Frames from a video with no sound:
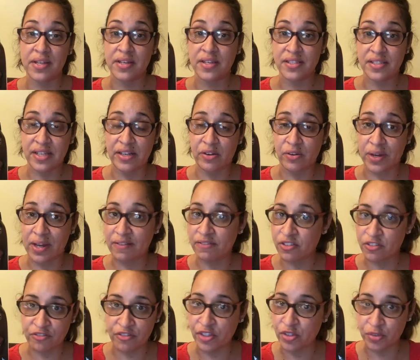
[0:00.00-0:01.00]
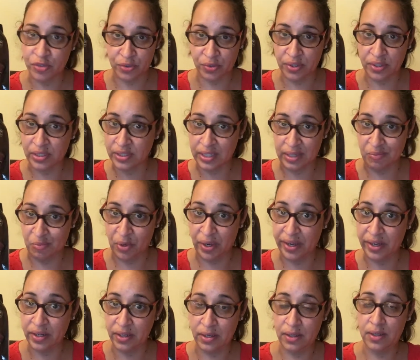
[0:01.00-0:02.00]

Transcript: because they don't have to filter the same way